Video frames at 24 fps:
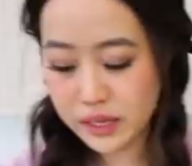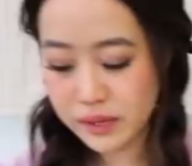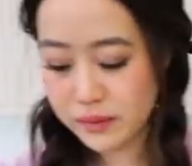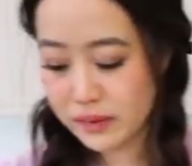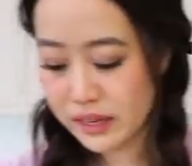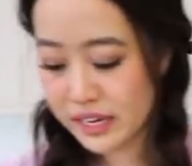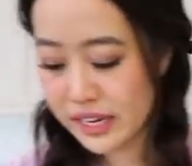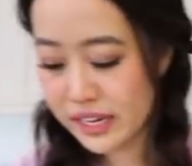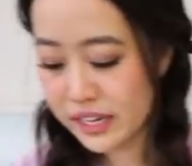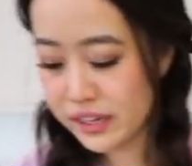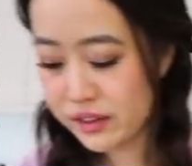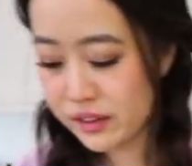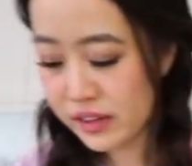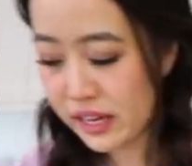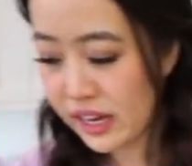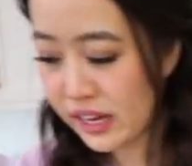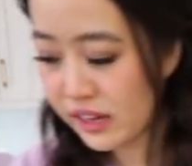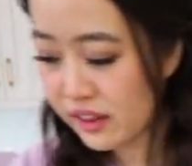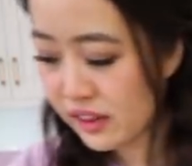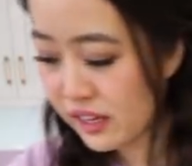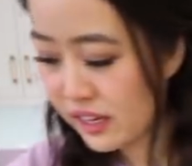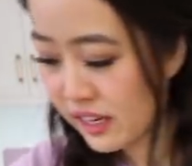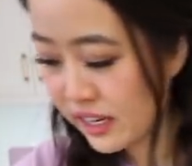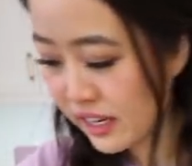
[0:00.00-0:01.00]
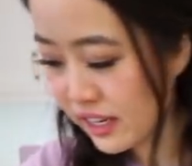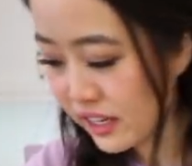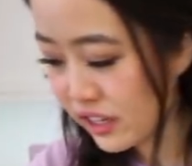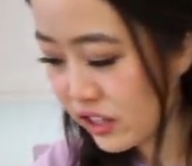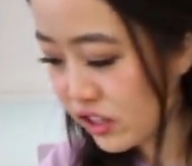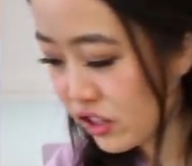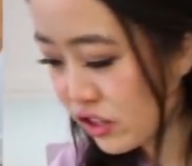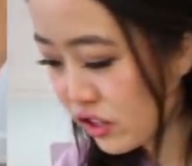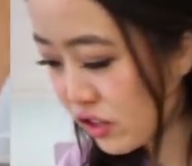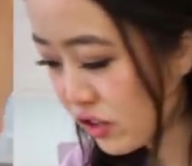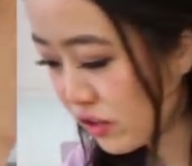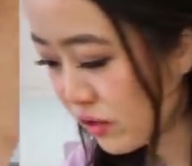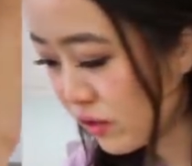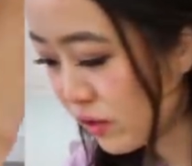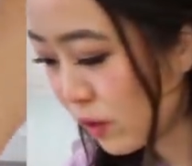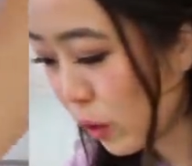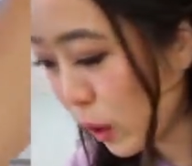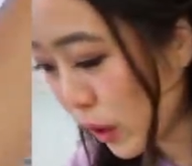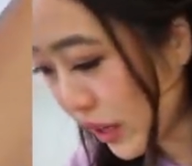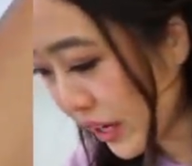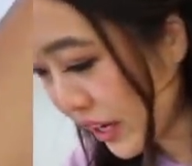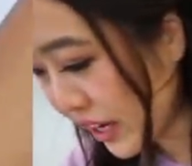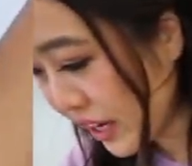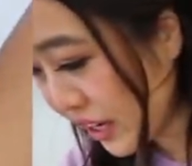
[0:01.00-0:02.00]
Wait, why did I do that? Then I could just do
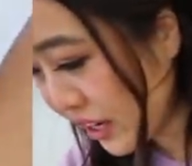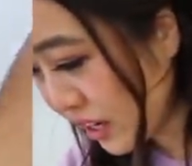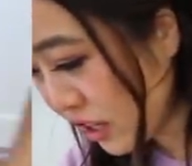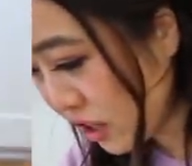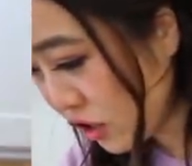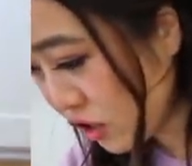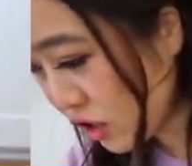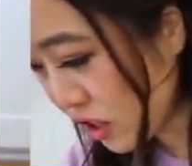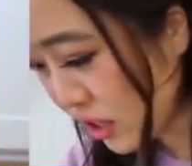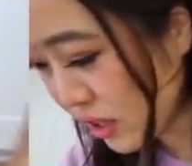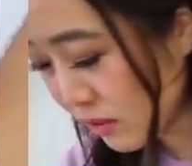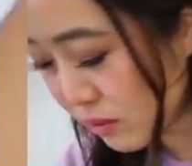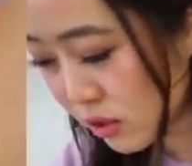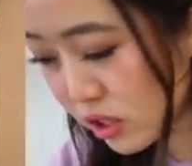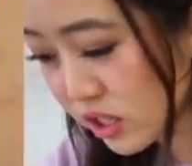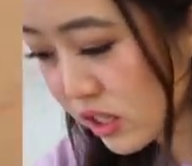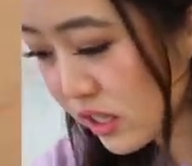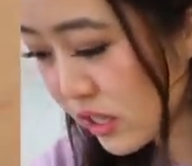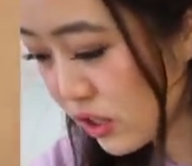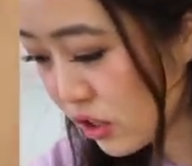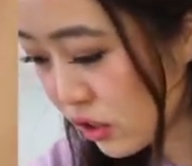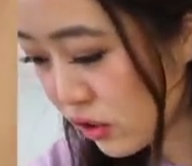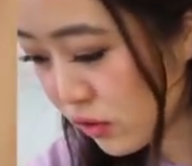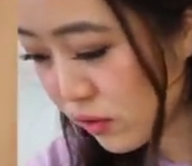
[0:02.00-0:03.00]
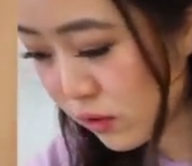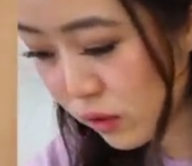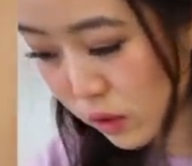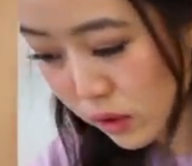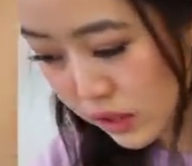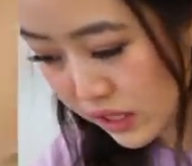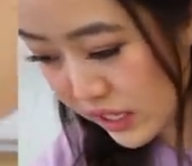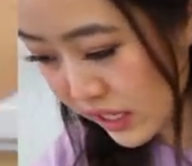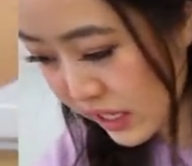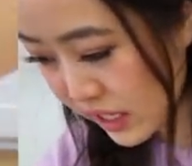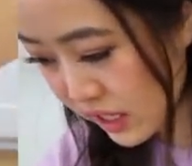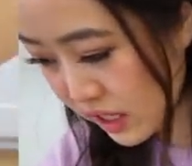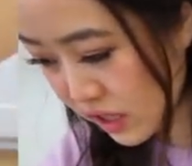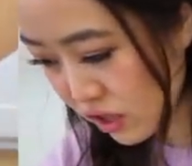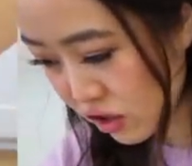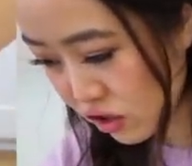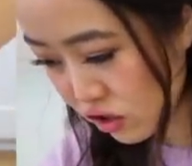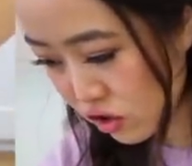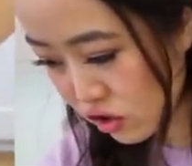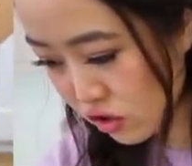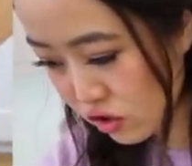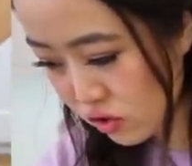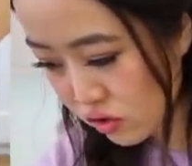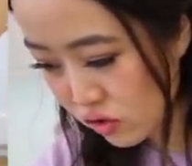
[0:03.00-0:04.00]
40 in each. I'm just going to do 40 in
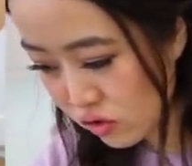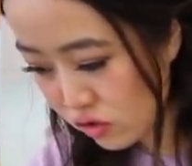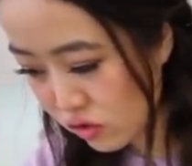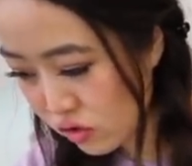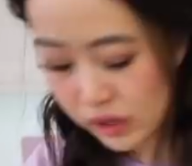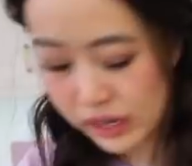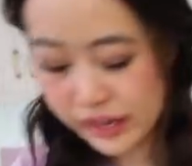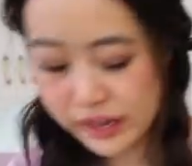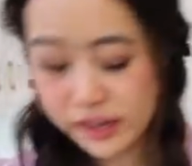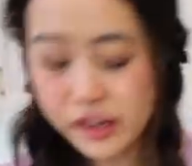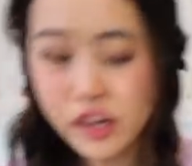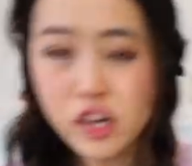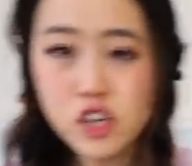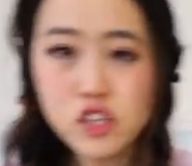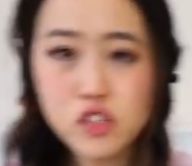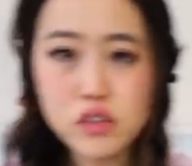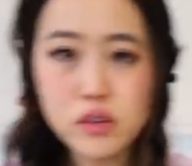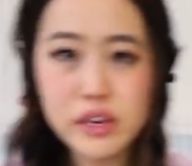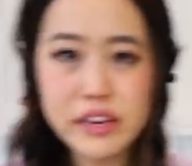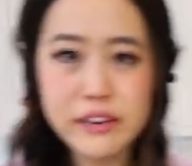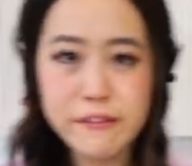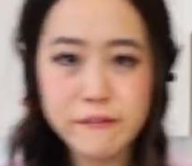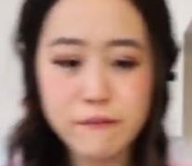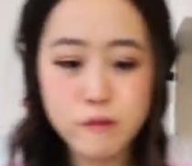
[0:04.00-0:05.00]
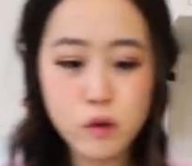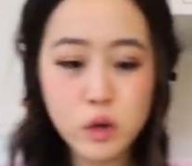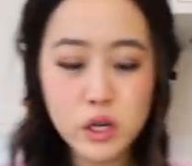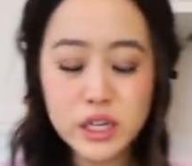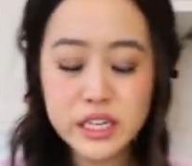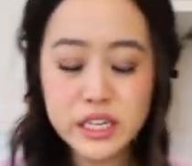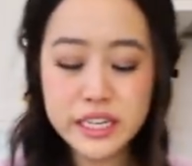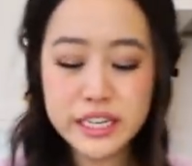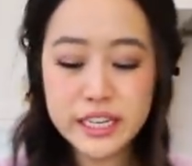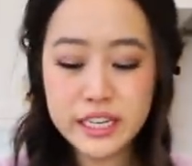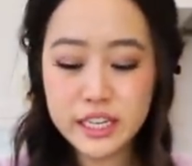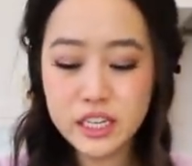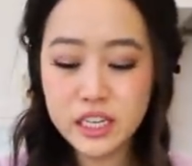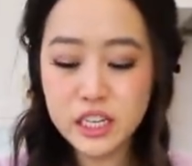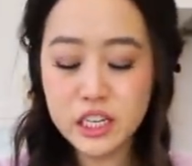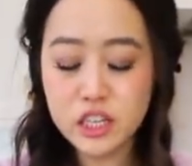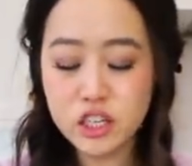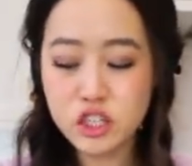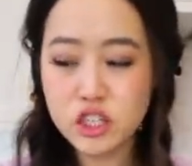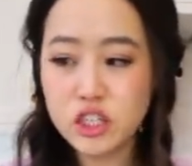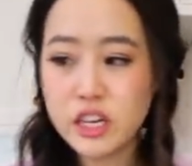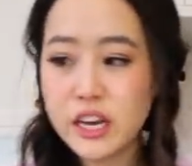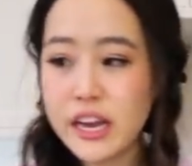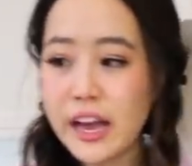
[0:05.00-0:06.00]
each. Okay, so I have 40 in
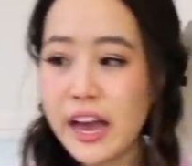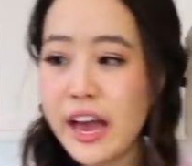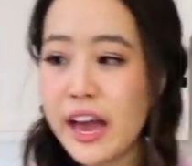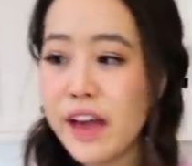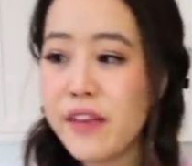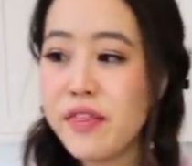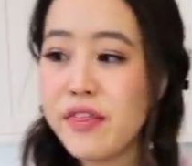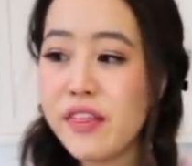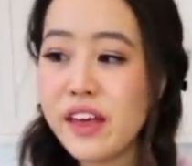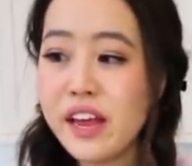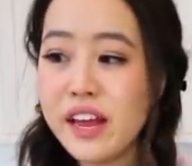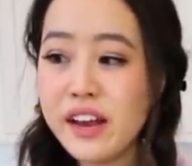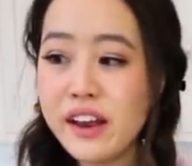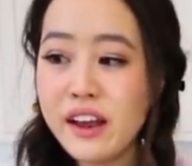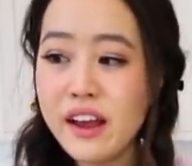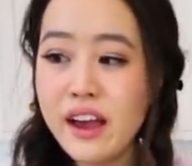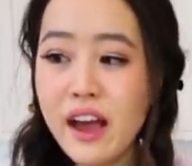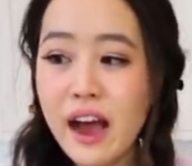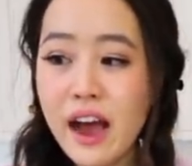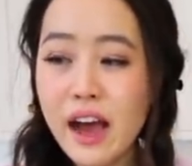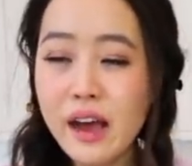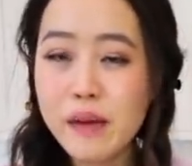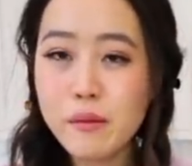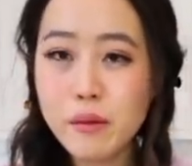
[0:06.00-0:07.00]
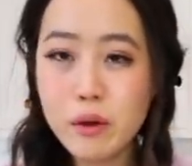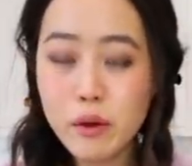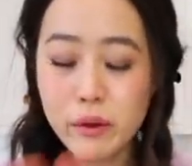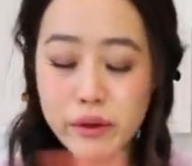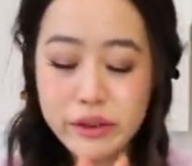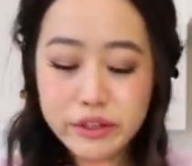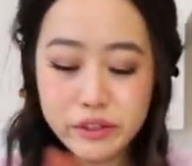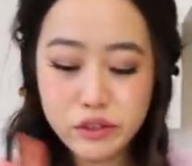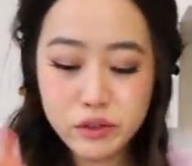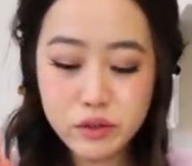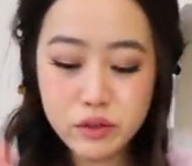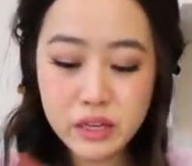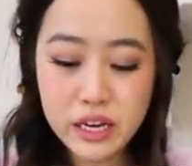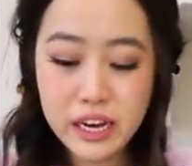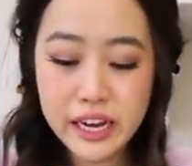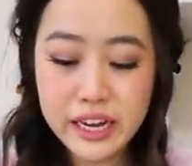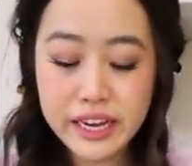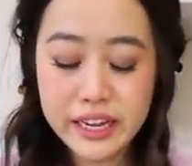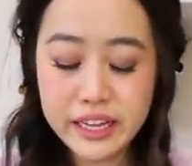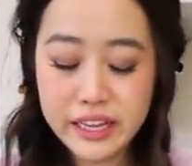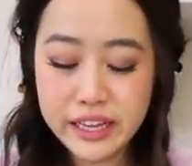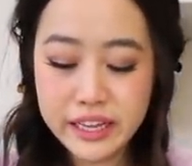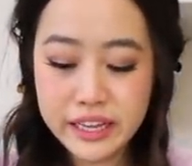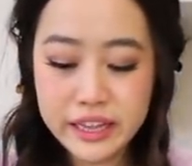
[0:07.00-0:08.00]
each. And then I'm going to
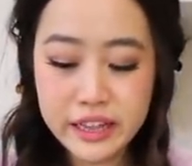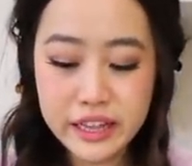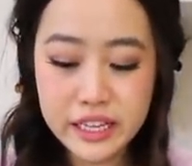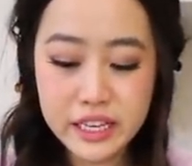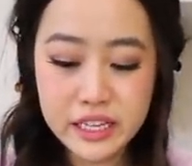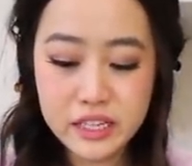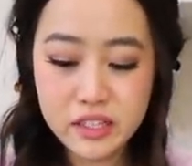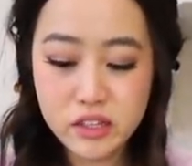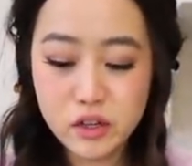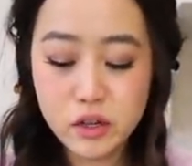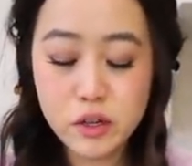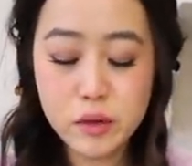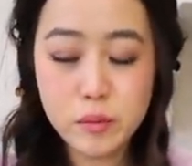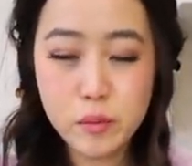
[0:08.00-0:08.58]
cut it like this